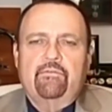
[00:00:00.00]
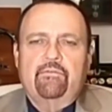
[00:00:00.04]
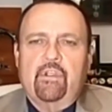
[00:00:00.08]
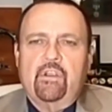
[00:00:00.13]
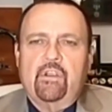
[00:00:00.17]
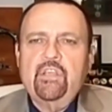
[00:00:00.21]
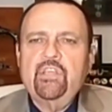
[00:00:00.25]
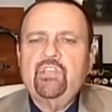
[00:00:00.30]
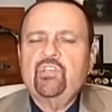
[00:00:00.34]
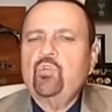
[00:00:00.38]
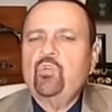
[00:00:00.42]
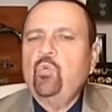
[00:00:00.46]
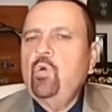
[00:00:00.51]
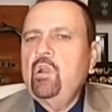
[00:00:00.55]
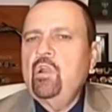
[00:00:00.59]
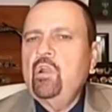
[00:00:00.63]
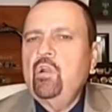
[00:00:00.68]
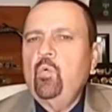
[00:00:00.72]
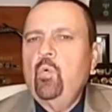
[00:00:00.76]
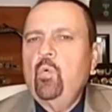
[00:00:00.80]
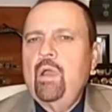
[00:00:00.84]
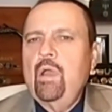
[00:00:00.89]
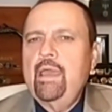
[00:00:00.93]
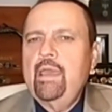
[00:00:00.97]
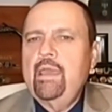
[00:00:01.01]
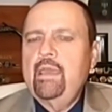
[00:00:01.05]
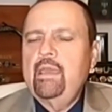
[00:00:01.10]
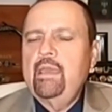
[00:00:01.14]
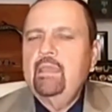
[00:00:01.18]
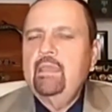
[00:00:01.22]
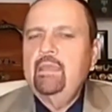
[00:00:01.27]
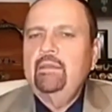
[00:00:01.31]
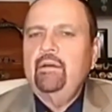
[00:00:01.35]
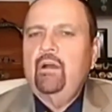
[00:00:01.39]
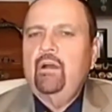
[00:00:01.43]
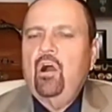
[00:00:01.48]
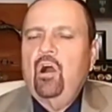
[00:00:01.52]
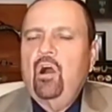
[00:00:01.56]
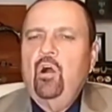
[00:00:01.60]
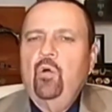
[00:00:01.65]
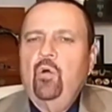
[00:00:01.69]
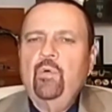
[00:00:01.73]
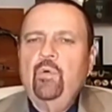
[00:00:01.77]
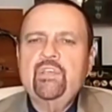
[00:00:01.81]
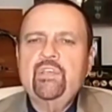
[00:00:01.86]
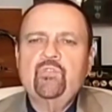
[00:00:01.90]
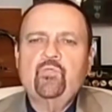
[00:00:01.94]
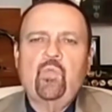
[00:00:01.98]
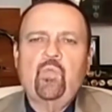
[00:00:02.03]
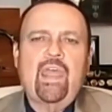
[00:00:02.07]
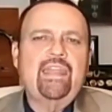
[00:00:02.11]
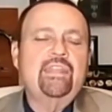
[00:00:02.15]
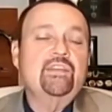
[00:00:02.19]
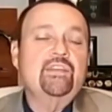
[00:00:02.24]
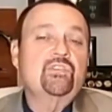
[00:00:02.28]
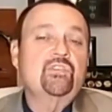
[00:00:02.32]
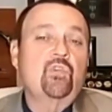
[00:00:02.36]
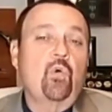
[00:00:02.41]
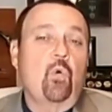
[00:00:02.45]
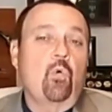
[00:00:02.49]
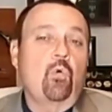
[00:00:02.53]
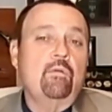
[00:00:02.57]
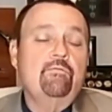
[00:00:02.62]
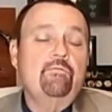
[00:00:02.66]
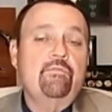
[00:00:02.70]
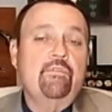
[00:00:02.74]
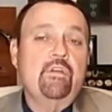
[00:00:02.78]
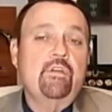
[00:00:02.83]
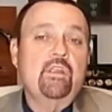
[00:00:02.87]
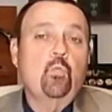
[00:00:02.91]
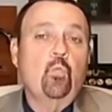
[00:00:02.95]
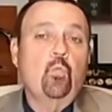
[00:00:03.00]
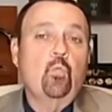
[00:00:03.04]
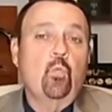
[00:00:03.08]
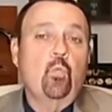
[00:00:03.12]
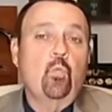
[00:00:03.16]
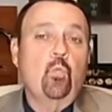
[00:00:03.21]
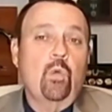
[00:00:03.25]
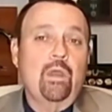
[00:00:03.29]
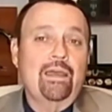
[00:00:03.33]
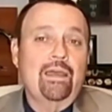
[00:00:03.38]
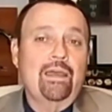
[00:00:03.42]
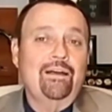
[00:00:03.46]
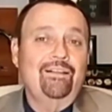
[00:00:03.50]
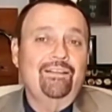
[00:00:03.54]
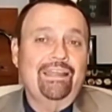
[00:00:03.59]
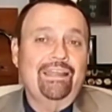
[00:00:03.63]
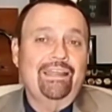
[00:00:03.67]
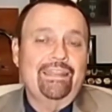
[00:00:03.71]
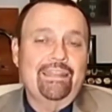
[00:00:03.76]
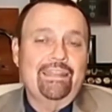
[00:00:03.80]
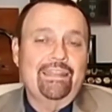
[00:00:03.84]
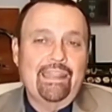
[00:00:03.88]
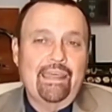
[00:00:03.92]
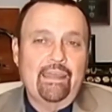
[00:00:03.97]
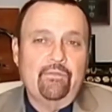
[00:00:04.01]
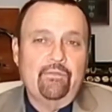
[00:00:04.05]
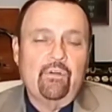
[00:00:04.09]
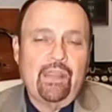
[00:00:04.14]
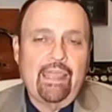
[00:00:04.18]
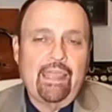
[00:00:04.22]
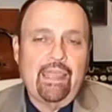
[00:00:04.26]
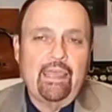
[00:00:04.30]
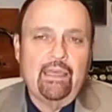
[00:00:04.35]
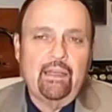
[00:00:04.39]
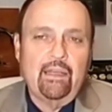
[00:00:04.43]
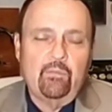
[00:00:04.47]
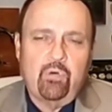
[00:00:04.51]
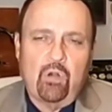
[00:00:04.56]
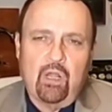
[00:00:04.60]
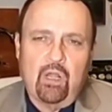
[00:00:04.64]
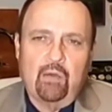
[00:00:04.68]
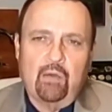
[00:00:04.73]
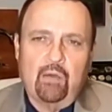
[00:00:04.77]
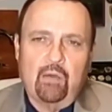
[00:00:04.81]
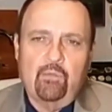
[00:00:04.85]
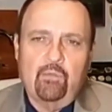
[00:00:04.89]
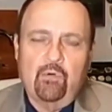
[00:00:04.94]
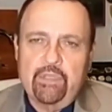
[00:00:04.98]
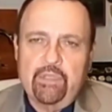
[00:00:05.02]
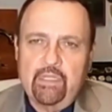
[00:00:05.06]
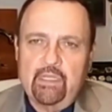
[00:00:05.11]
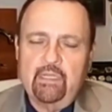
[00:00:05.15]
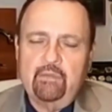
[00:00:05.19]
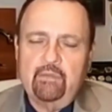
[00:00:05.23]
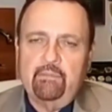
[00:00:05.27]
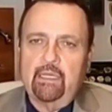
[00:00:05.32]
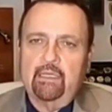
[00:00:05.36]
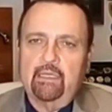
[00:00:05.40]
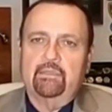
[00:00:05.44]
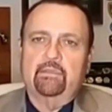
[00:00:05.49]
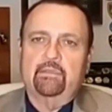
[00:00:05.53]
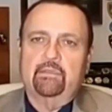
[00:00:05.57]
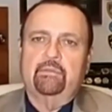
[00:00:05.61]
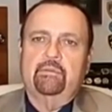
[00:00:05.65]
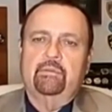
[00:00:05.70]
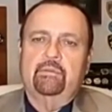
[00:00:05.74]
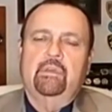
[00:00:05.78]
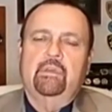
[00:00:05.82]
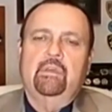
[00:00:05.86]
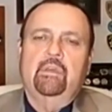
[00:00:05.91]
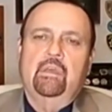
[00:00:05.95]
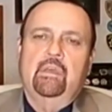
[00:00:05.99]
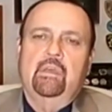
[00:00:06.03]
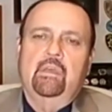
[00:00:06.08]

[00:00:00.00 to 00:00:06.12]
very squared away, always ran his dorm very well, and never had a problem with the inmates.